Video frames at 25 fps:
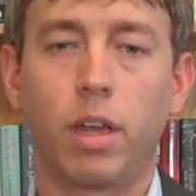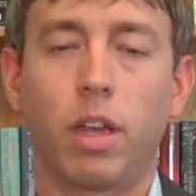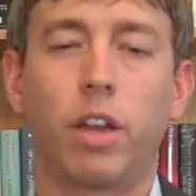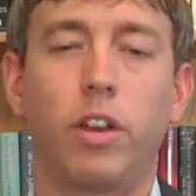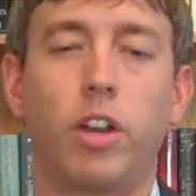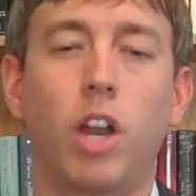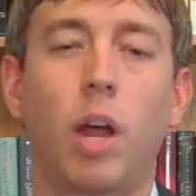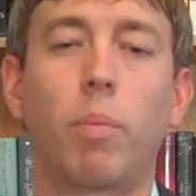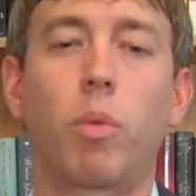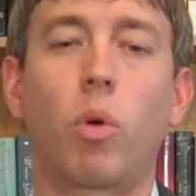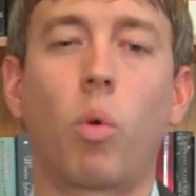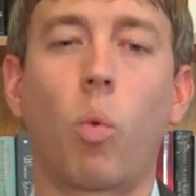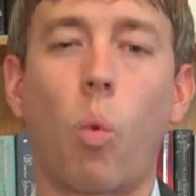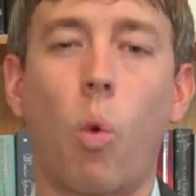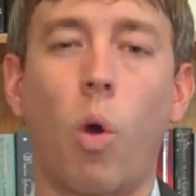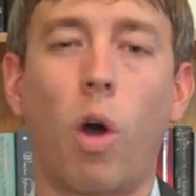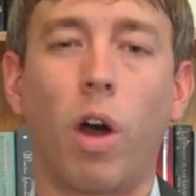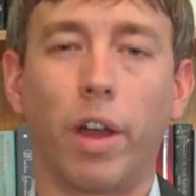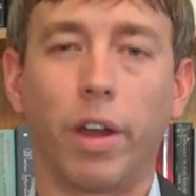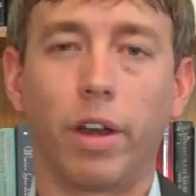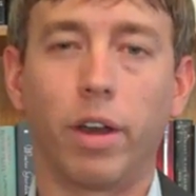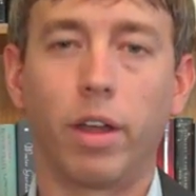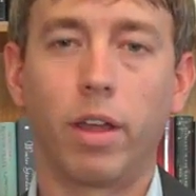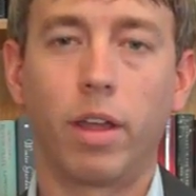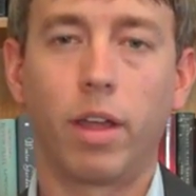Number
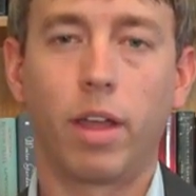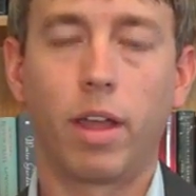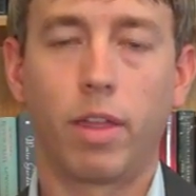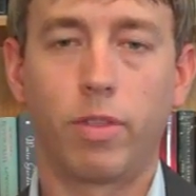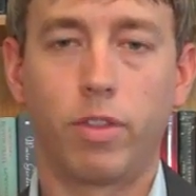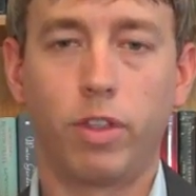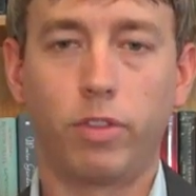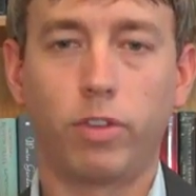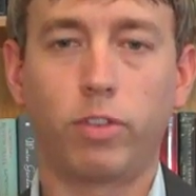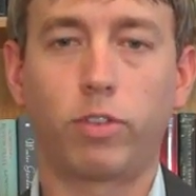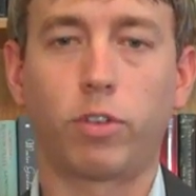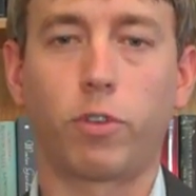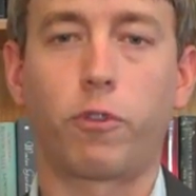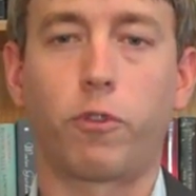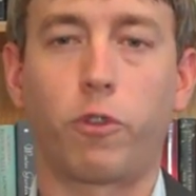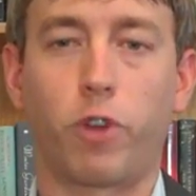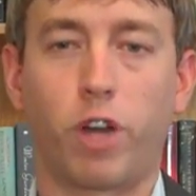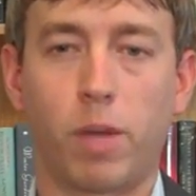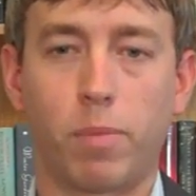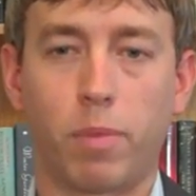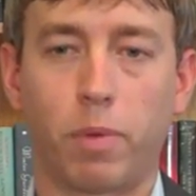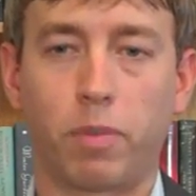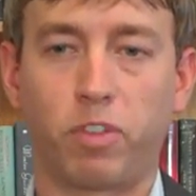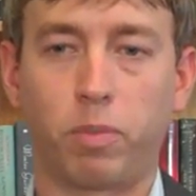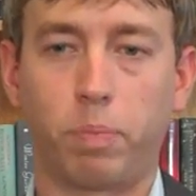1, this is a
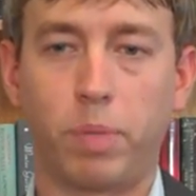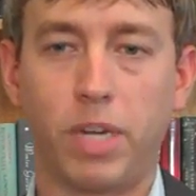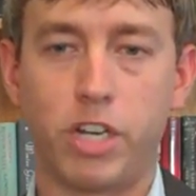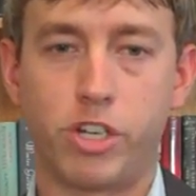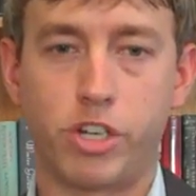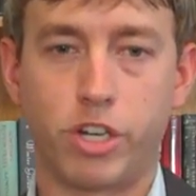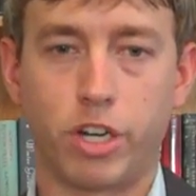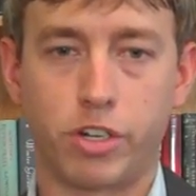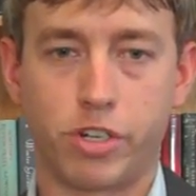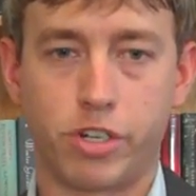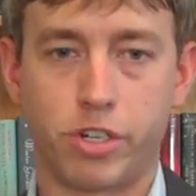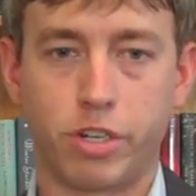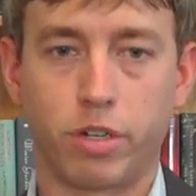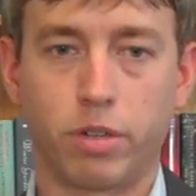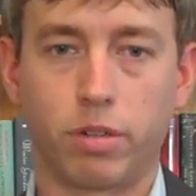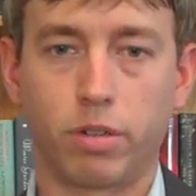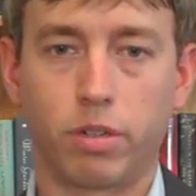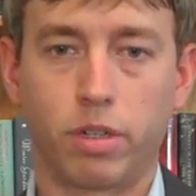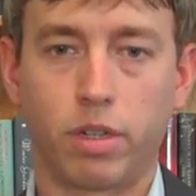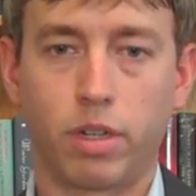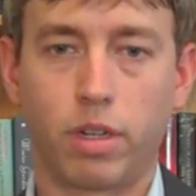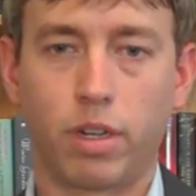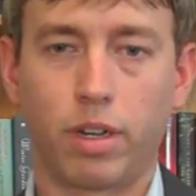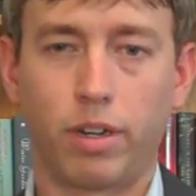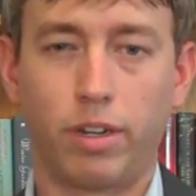freedom of speech issue.
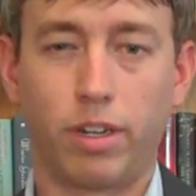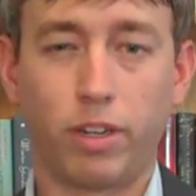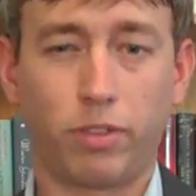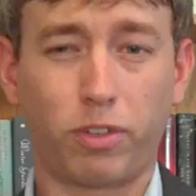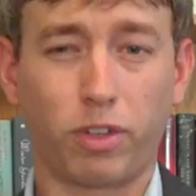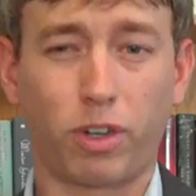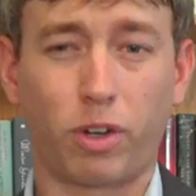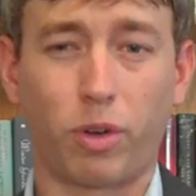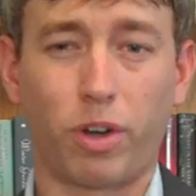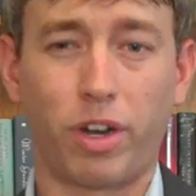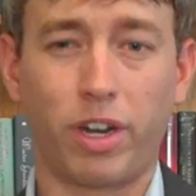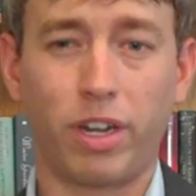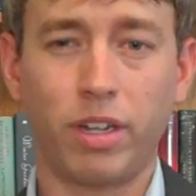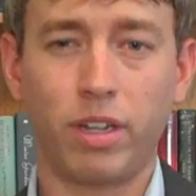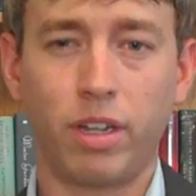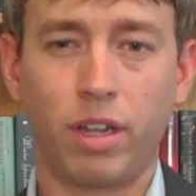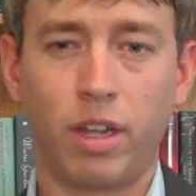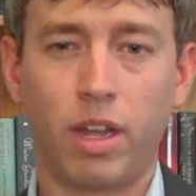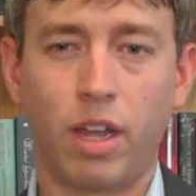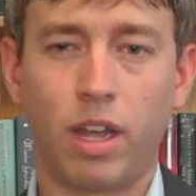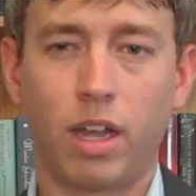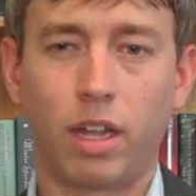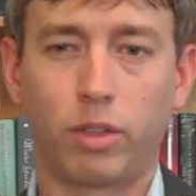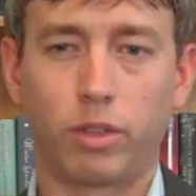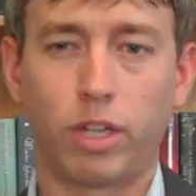Disagree?
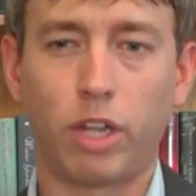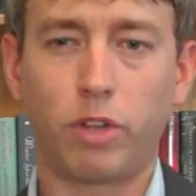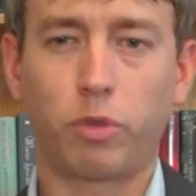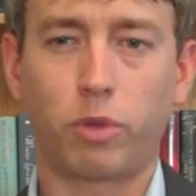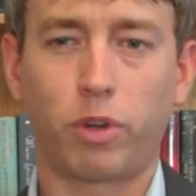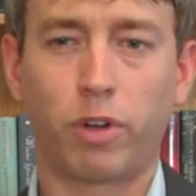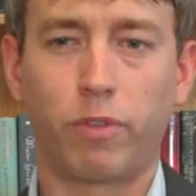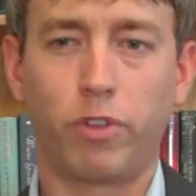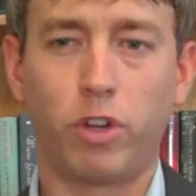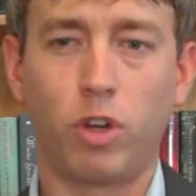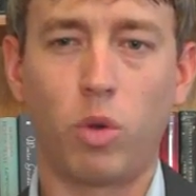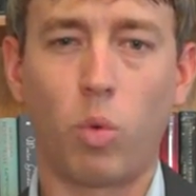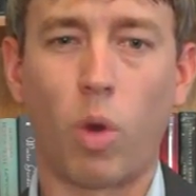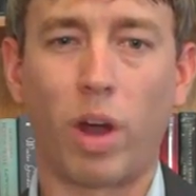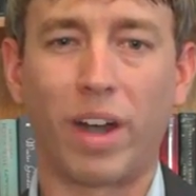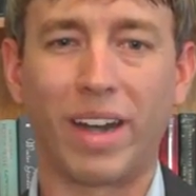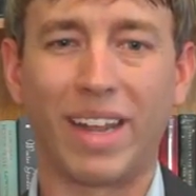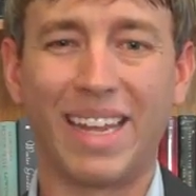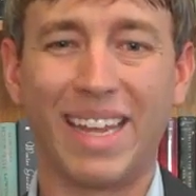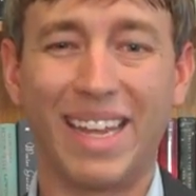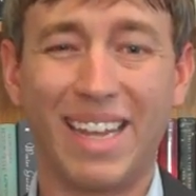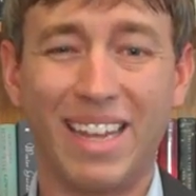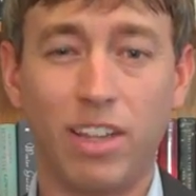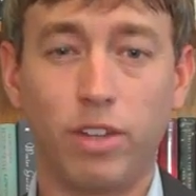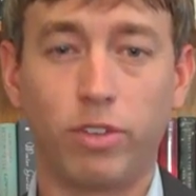Let's review
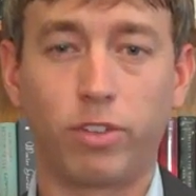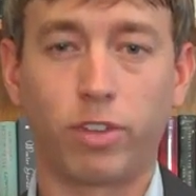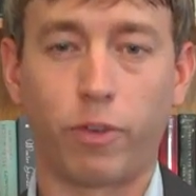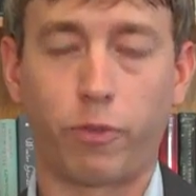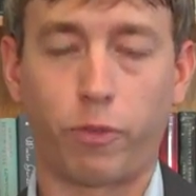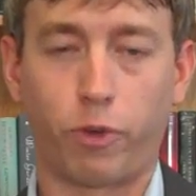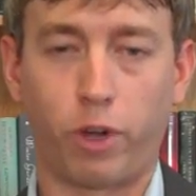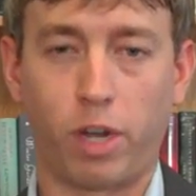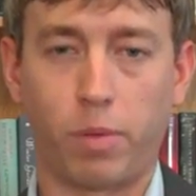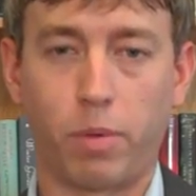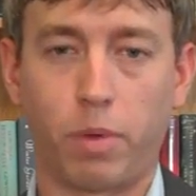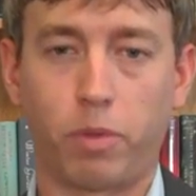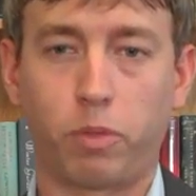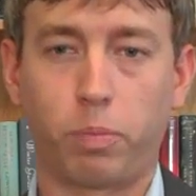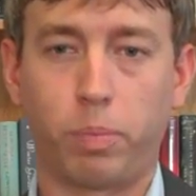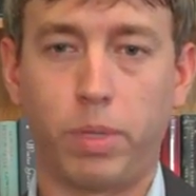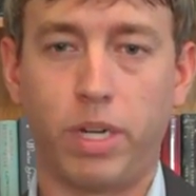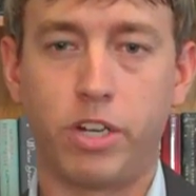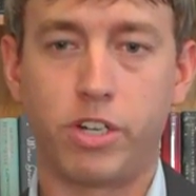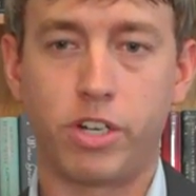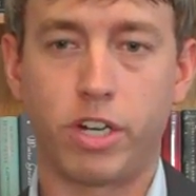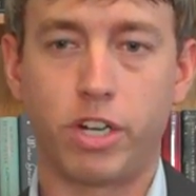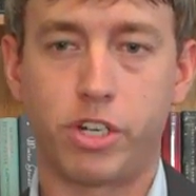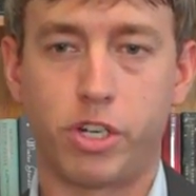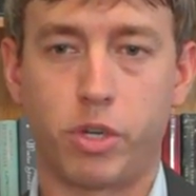what is a freedom of
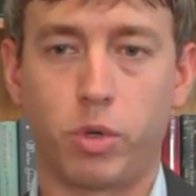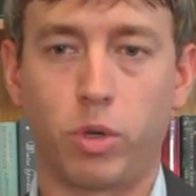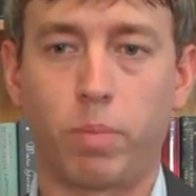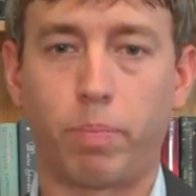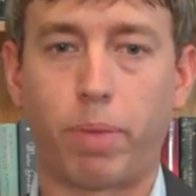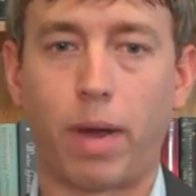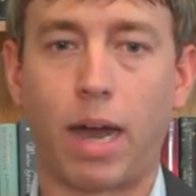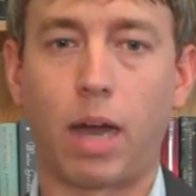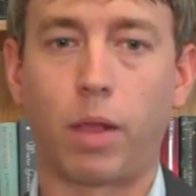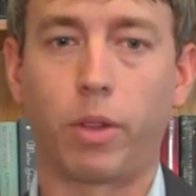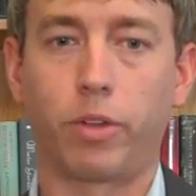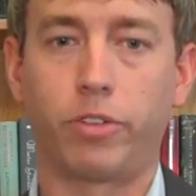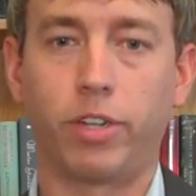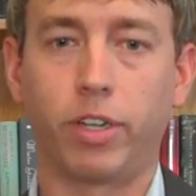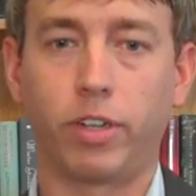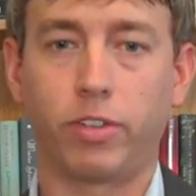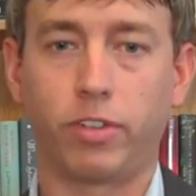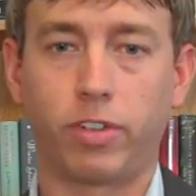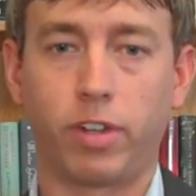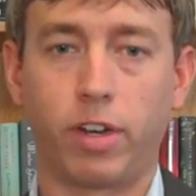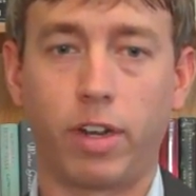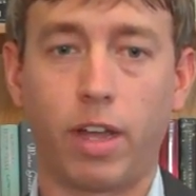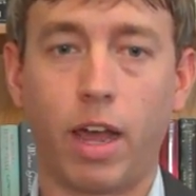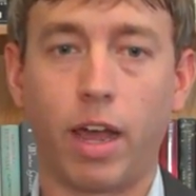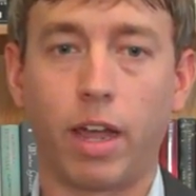speech issue in politics
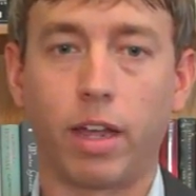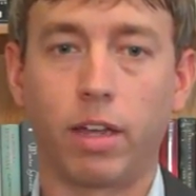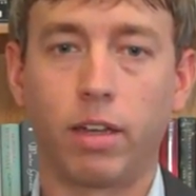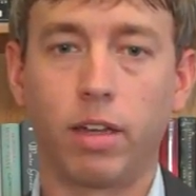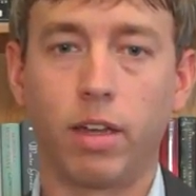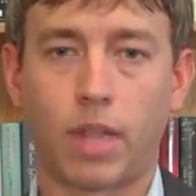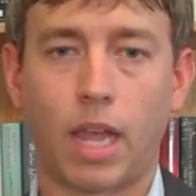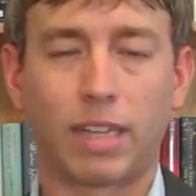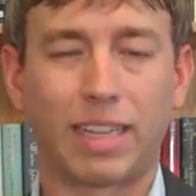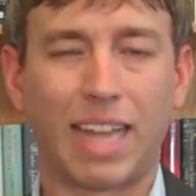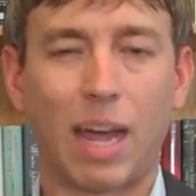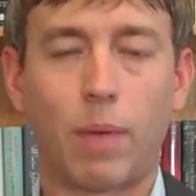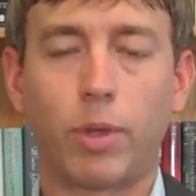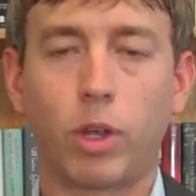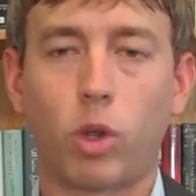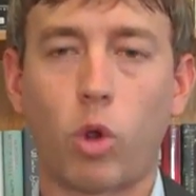today, allowing